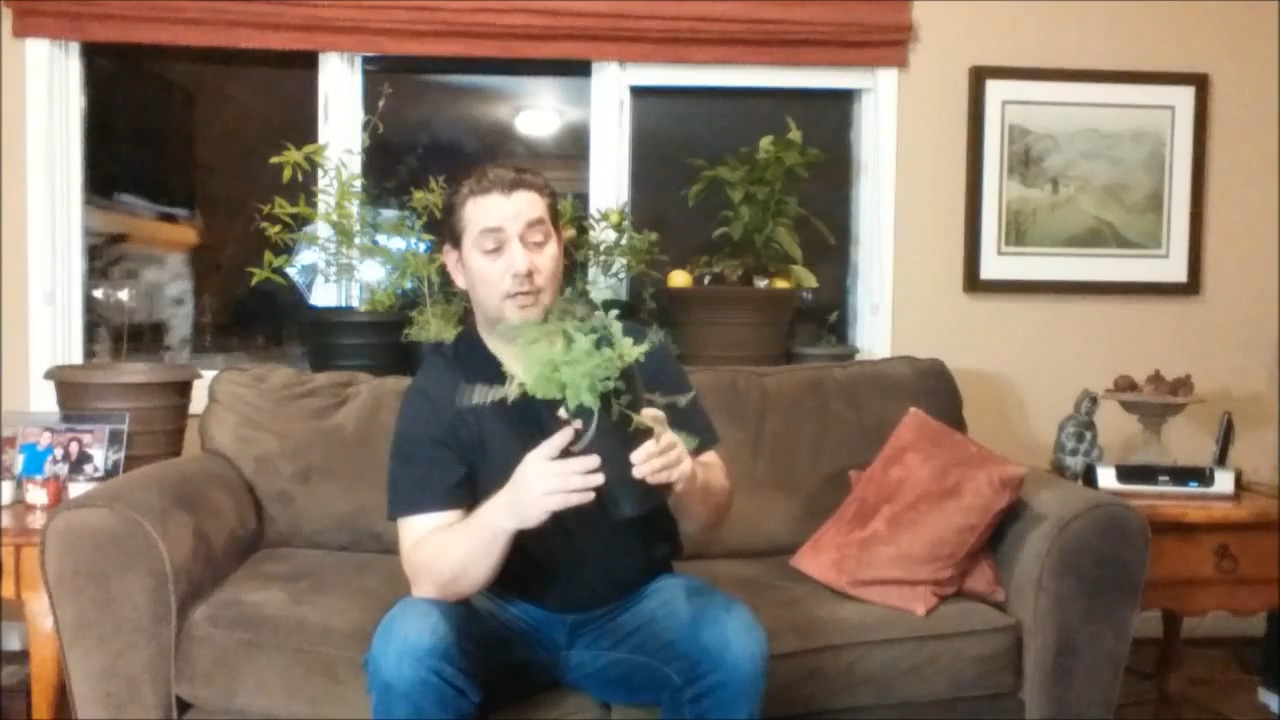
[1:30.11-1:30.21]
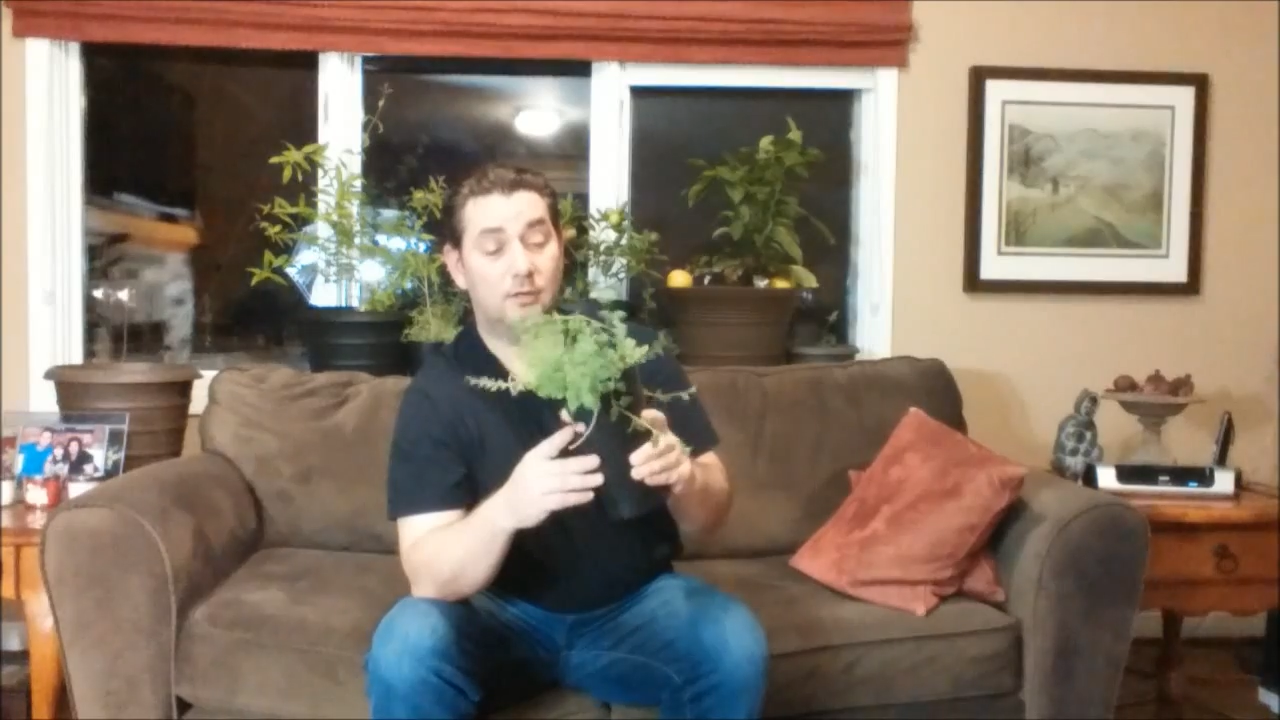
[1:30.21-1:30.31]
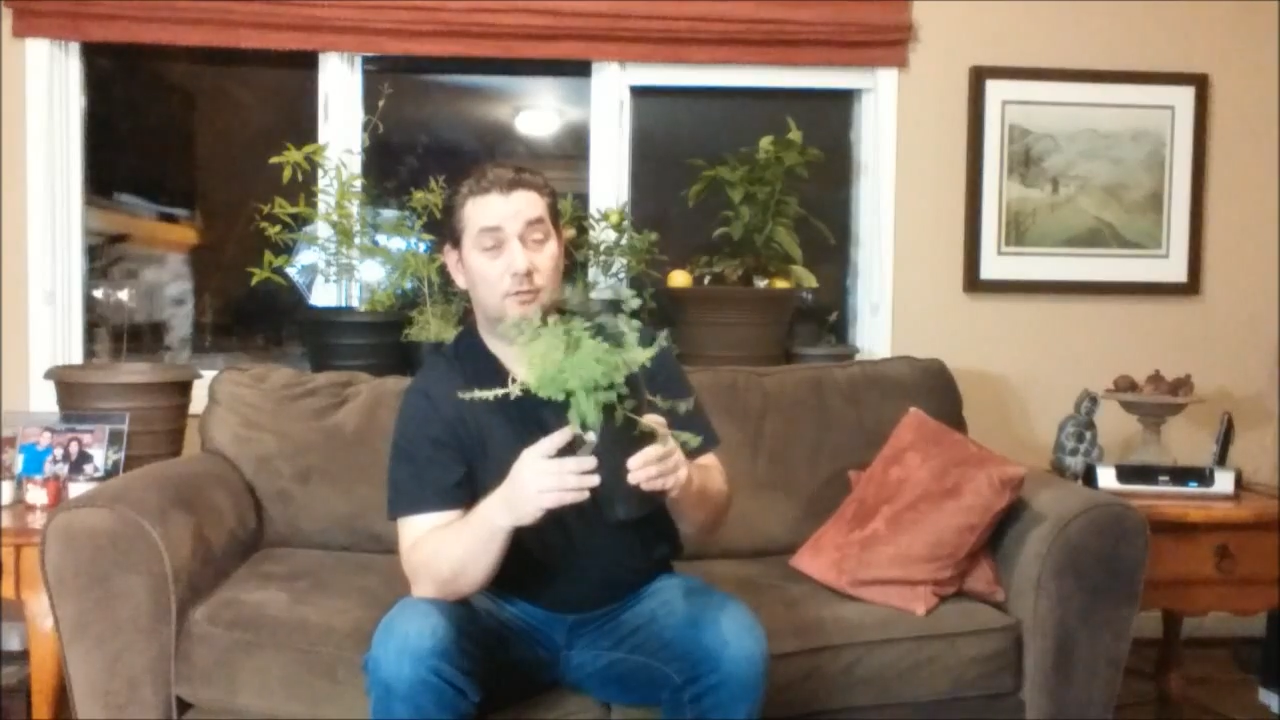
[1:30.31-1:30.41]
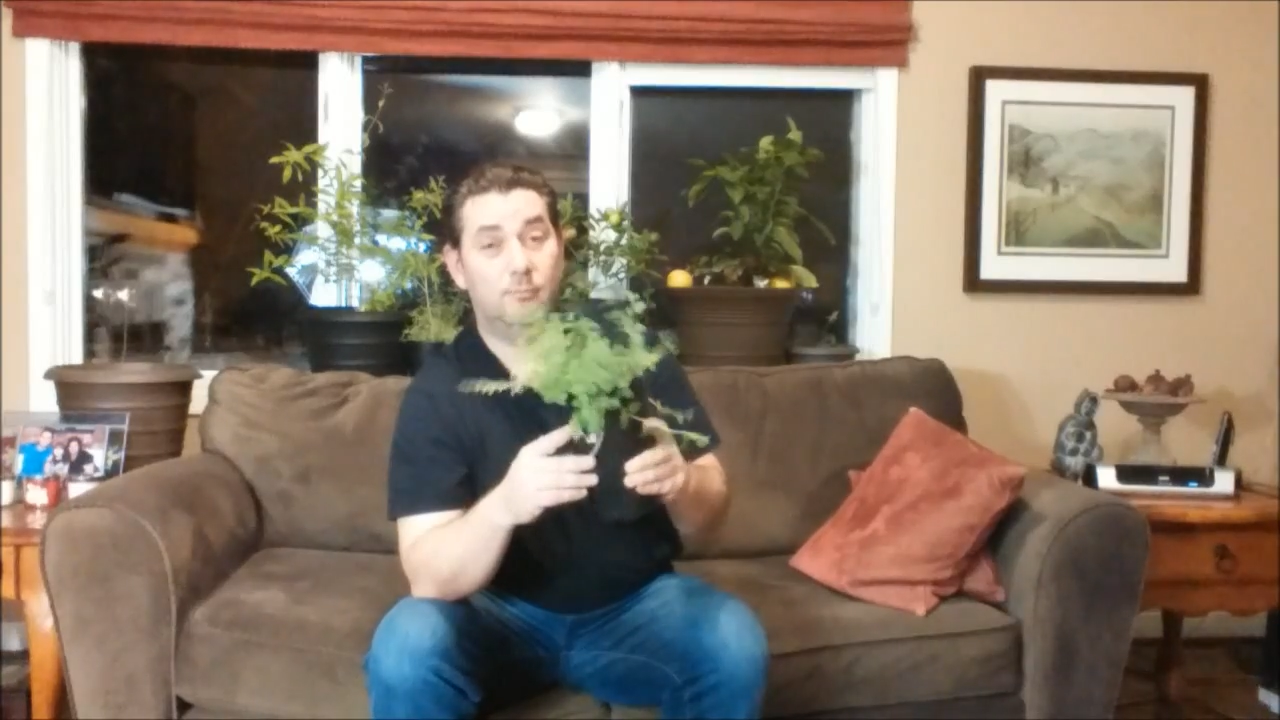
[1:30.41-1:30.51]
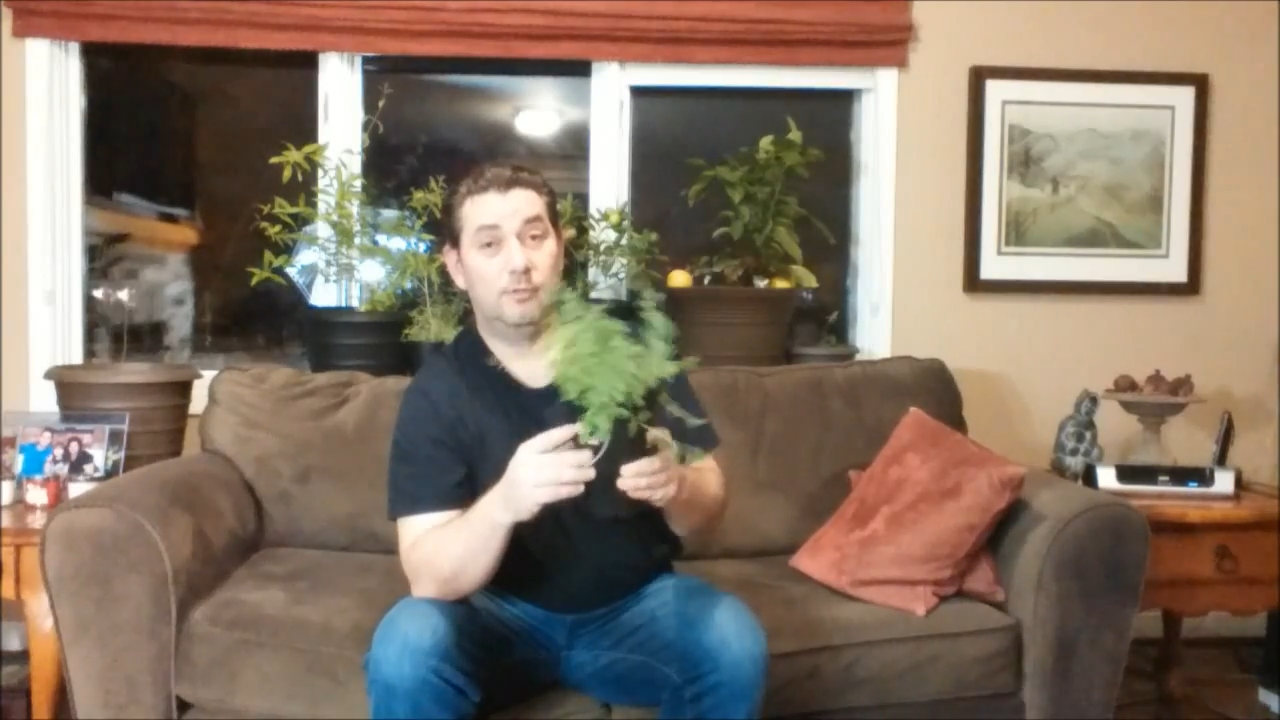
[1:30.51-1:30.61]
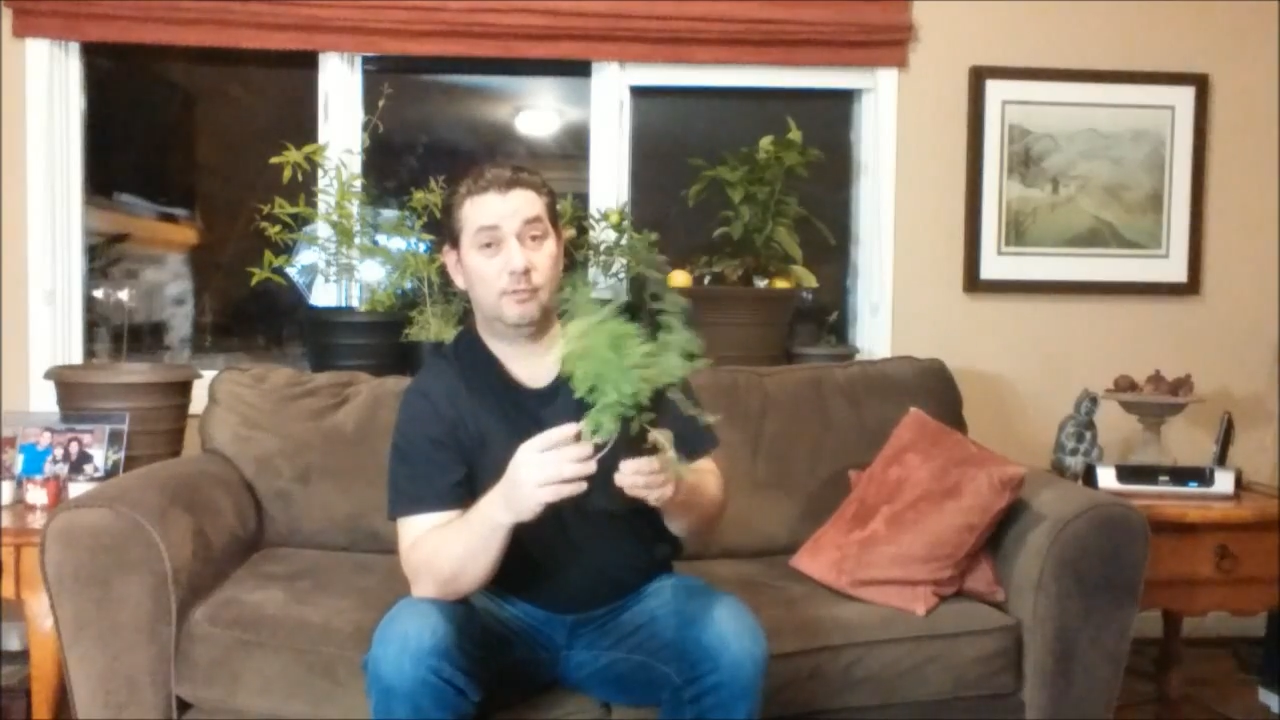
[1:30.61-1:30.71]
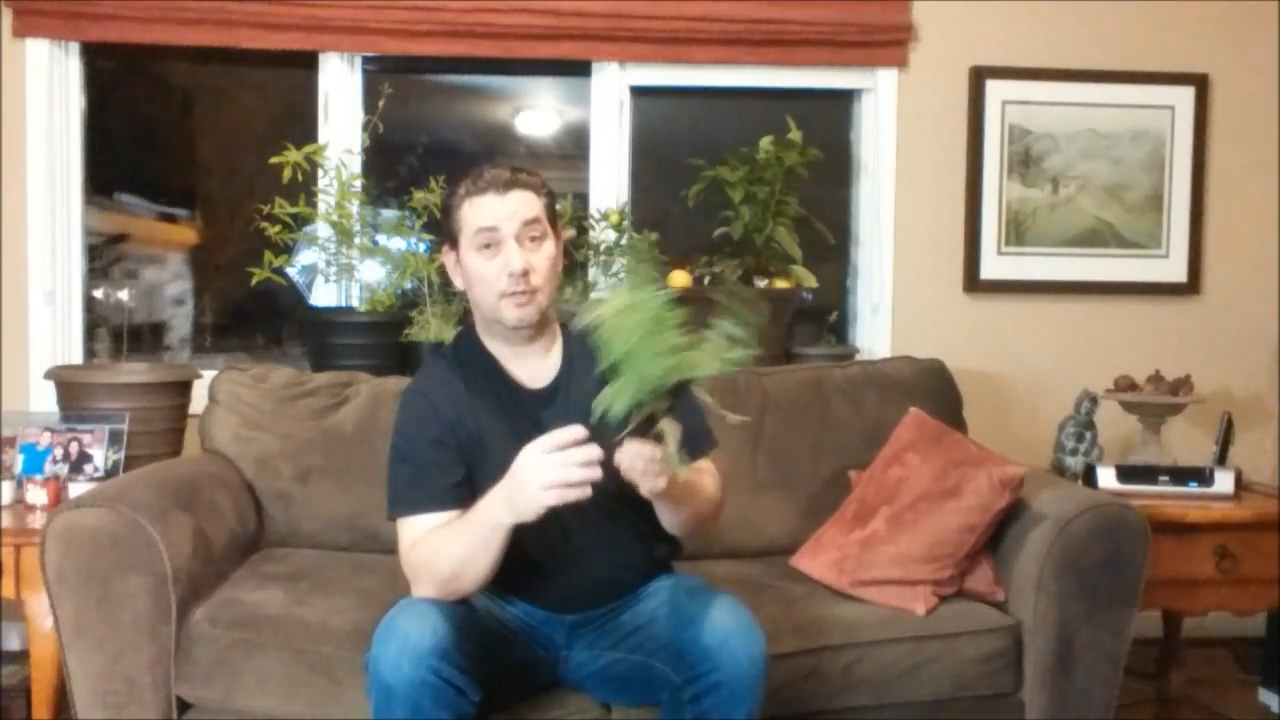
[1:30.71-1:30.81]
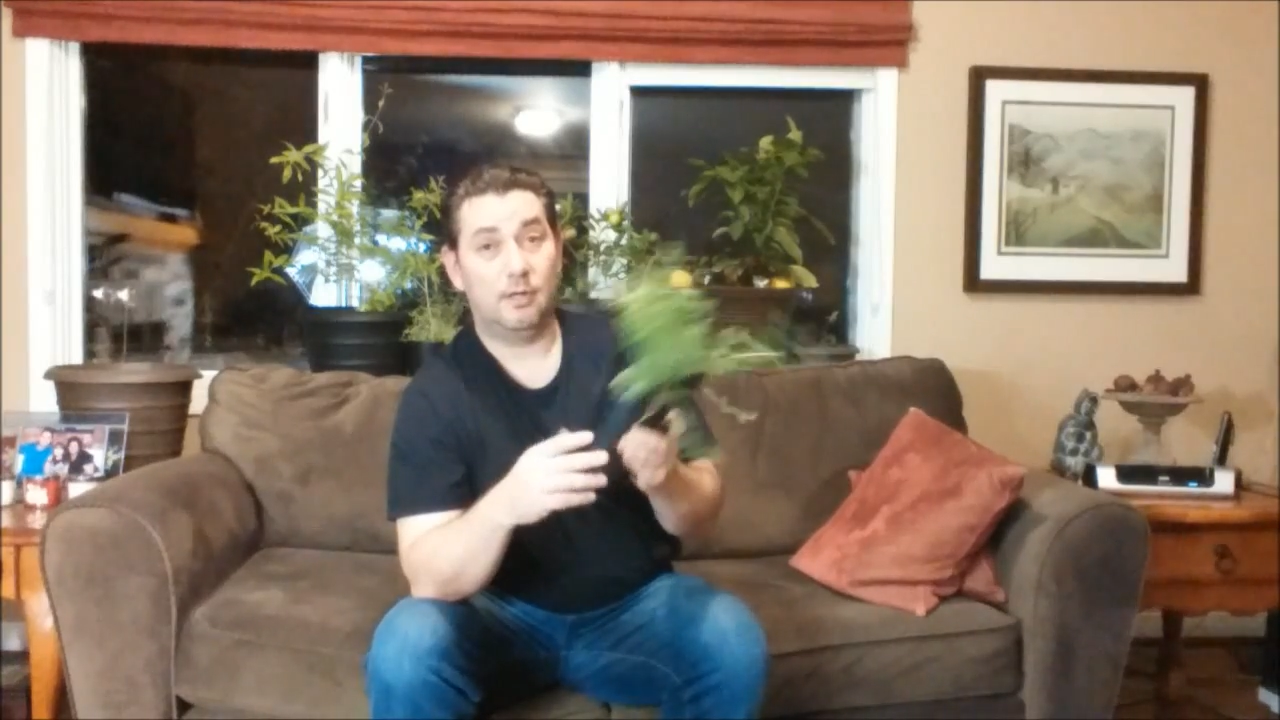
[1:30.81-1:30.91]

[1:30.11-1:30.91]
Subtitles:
herbs.